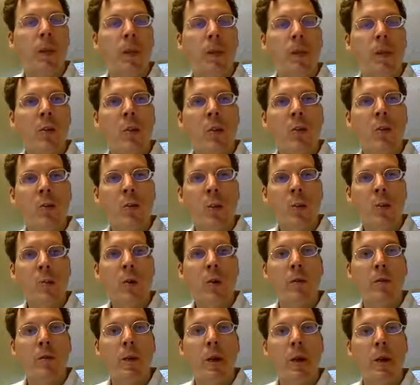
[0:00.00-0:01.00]
You get
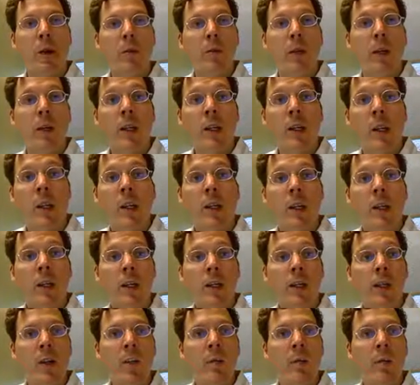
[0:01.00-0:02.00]
3.5. Again, a
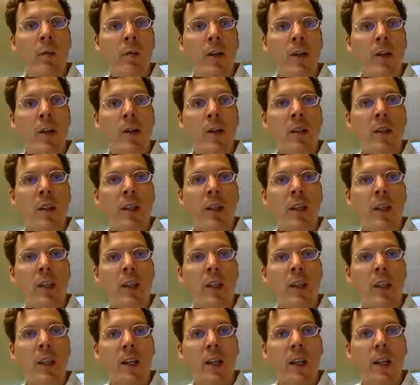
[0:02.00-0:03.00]
number that the die
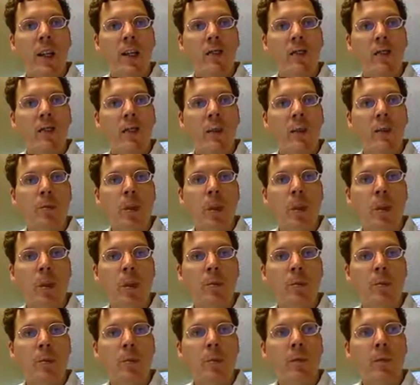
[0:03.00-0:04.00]
can't actually obtain.